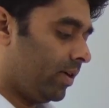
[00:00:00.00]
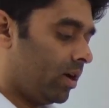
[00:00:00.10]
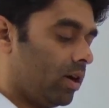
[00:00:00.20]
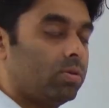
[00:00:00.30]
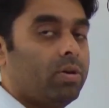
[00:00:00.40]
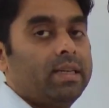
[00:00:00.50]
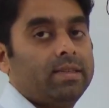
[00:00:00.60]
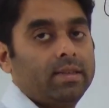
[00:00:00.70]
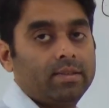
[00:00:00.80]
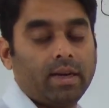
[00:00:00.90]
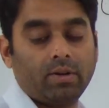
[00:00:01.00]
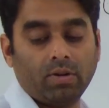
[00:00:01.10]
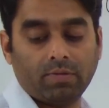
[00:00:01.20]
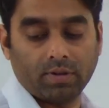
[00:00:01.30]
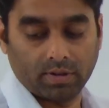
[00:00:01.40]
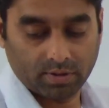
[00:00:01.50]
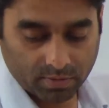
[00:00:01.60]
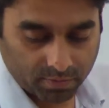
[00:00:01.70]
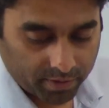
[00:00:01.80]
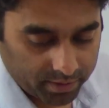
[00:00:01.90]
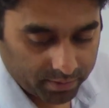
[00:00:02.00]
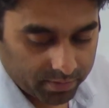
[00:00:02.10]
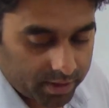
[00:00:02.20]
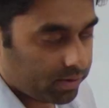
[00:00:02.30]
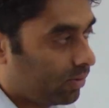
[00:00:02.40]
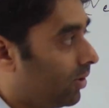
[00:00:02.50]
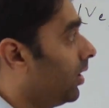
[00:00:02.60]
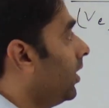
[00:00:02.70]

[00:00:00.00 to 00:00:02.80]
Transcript: are twice as that of Earth. Fine, well and good.